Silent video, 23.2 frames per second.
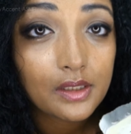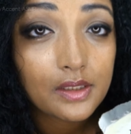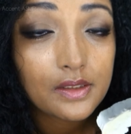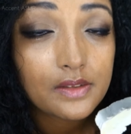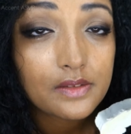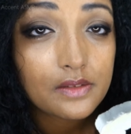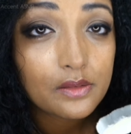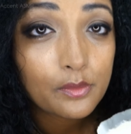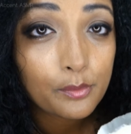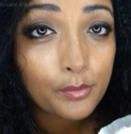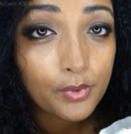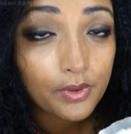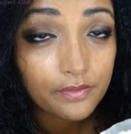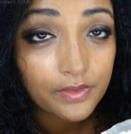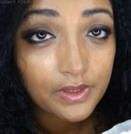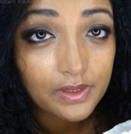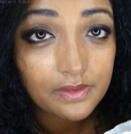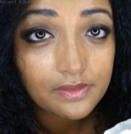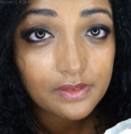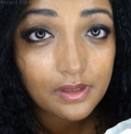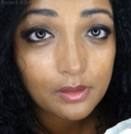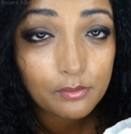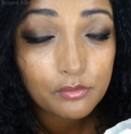It's the
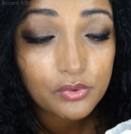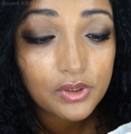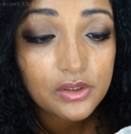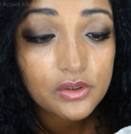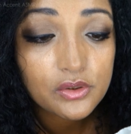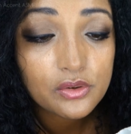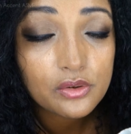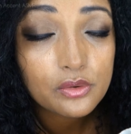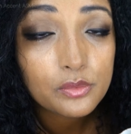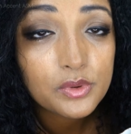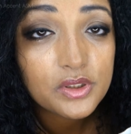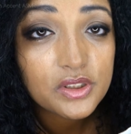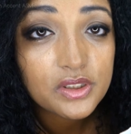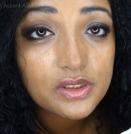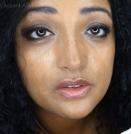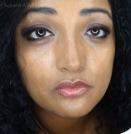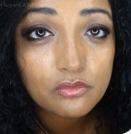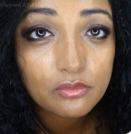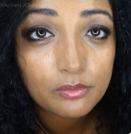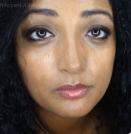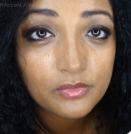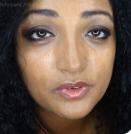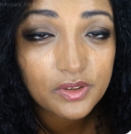perfect temperature, which
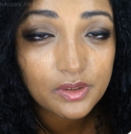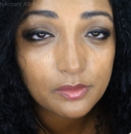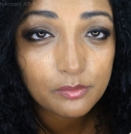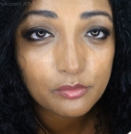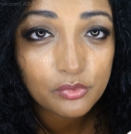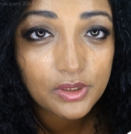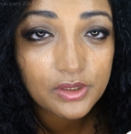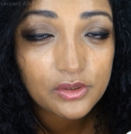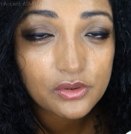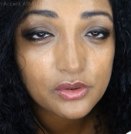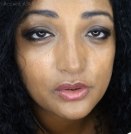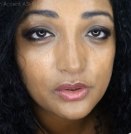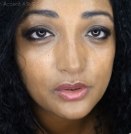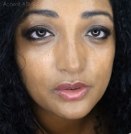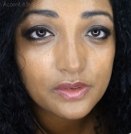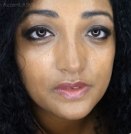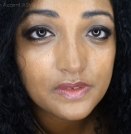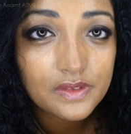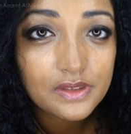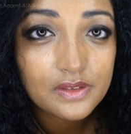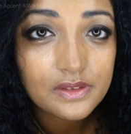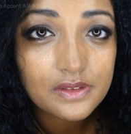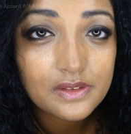is room temperature
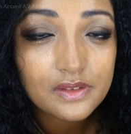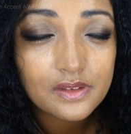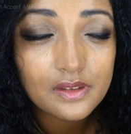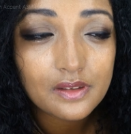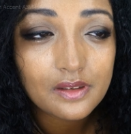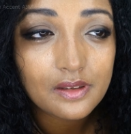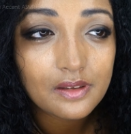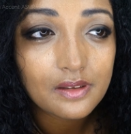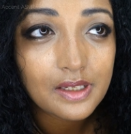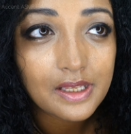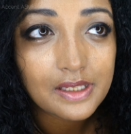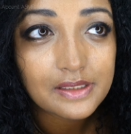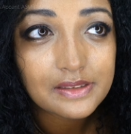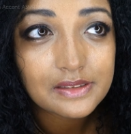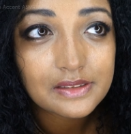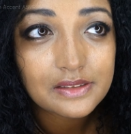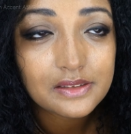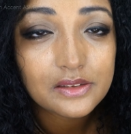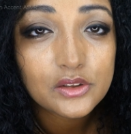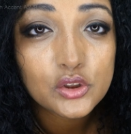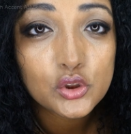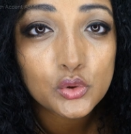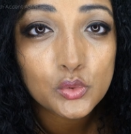since the
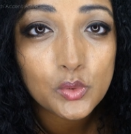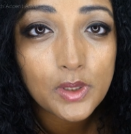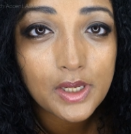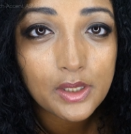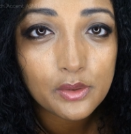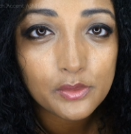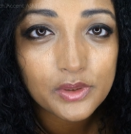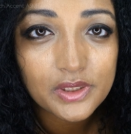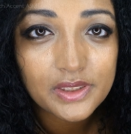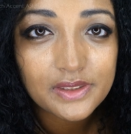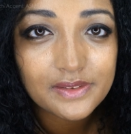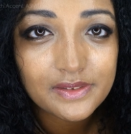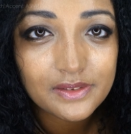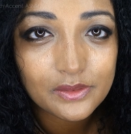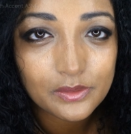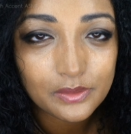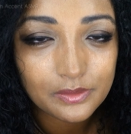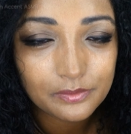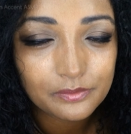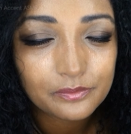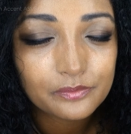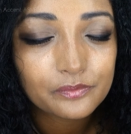last 2 hours.